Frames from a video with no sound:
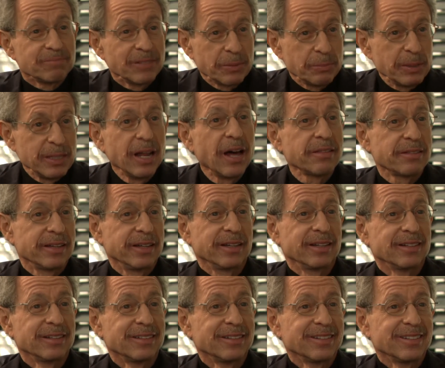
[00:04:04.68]
there'd be nothing.
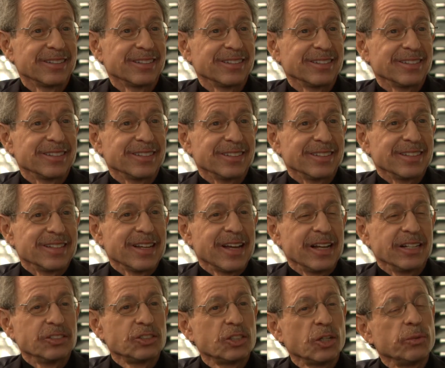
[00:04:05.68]

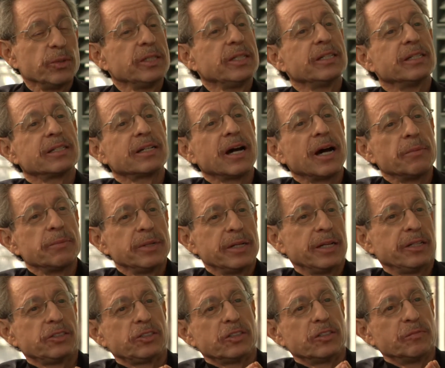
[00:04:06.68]
And so we need a
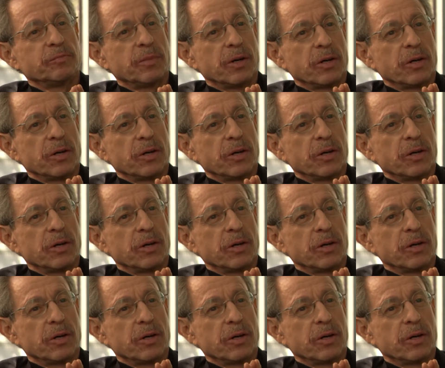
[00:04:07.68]
combination of